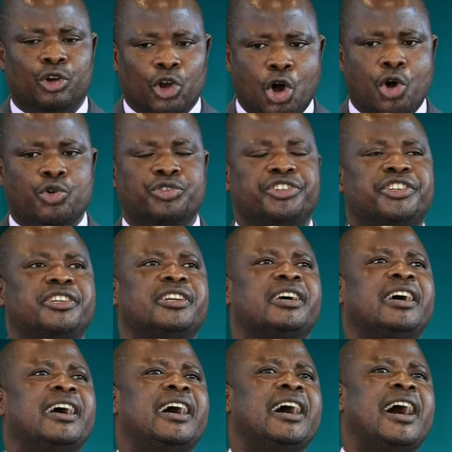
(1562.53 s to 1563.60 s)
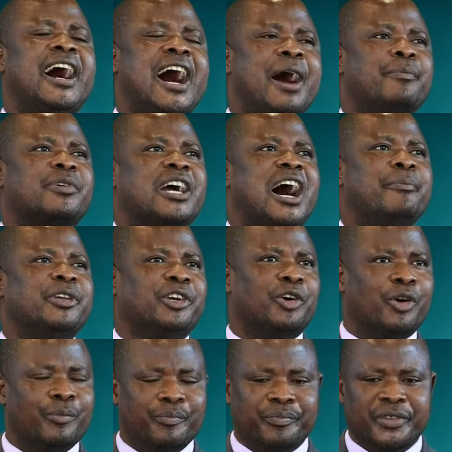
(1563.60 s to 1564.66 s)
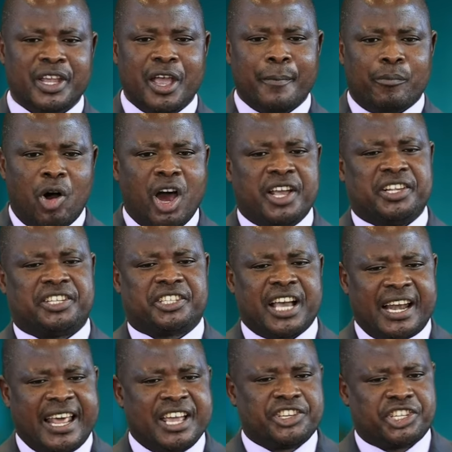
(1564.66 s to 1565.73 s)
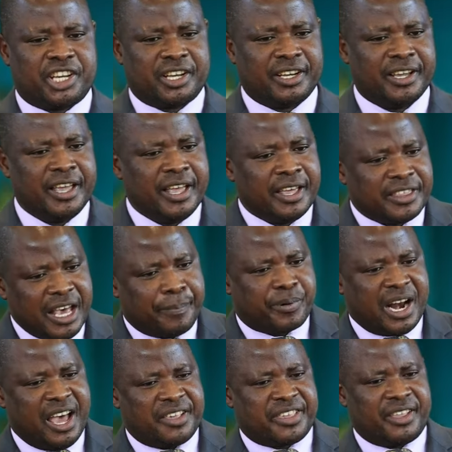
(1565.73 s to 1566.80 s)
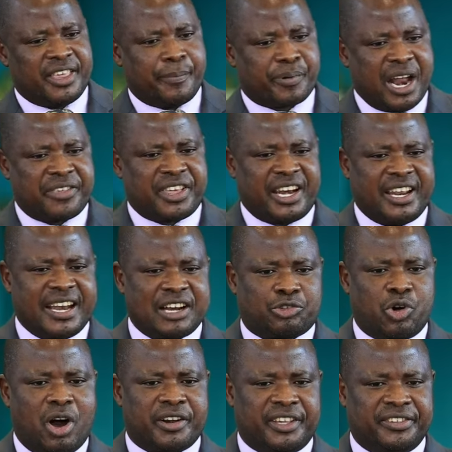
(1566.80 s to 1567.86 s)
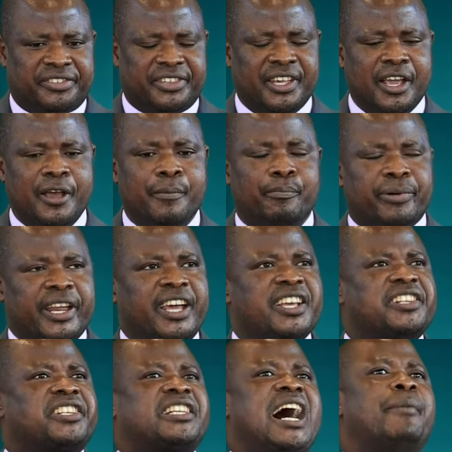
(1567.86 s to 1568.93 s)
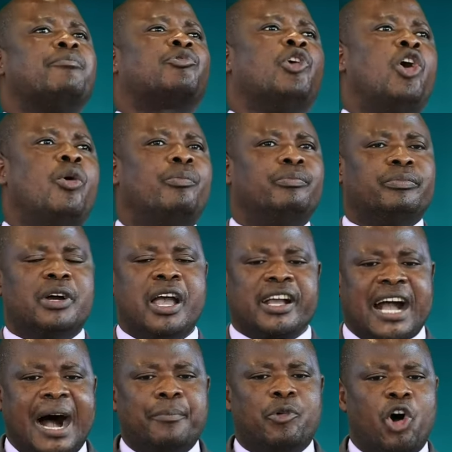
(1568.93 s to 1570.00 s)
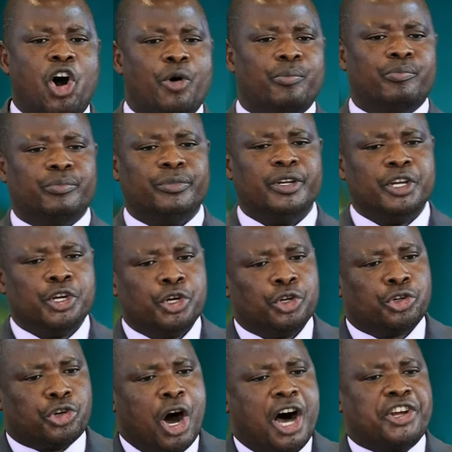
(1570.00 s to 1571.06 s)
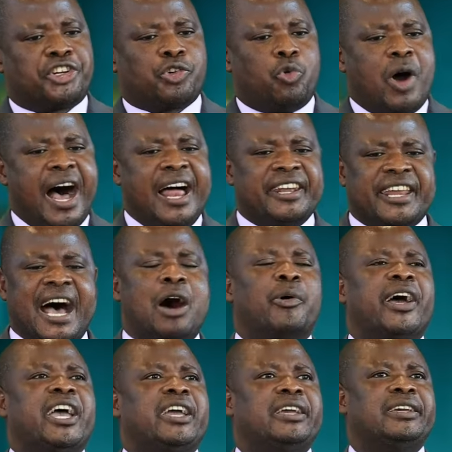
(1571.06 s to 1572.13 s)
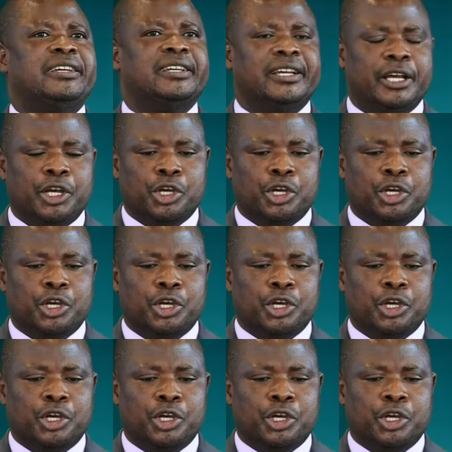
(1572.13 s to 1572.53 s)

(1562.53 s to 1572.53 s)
Lord, I'm coming home. Or he's challenging the brother, the brethren at Corinth, please come home. Come home. Don't wander away.